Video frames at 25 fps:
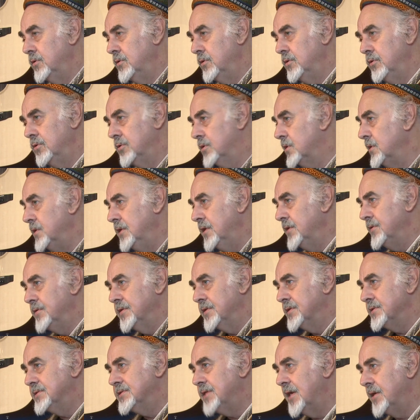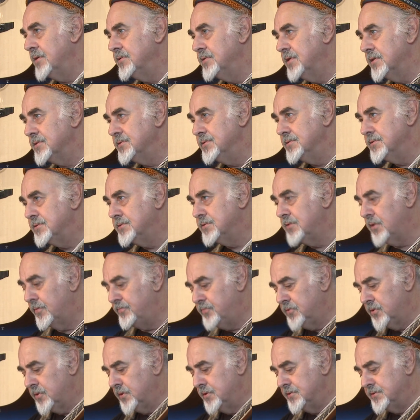you can hear that the sound doesn't stop.
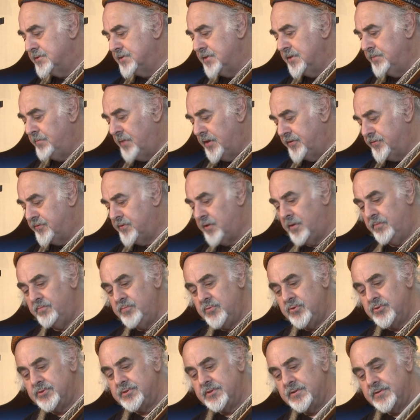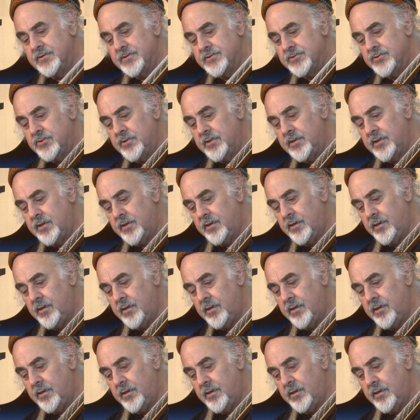You can see my thumb muting the string.